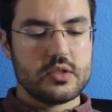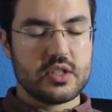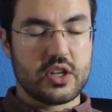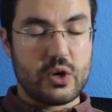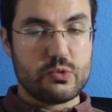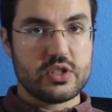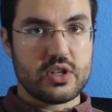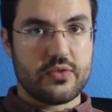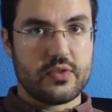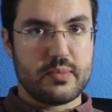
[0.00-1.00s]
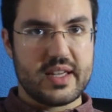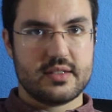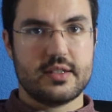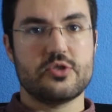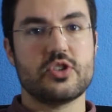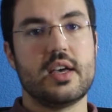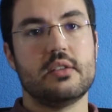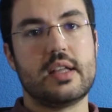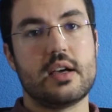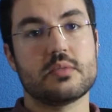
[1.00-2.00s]
Decoding of the message,
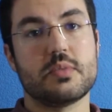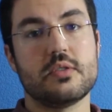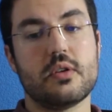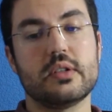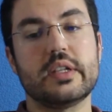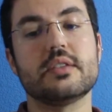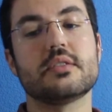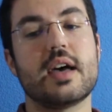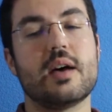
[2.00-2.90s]
and last but not least,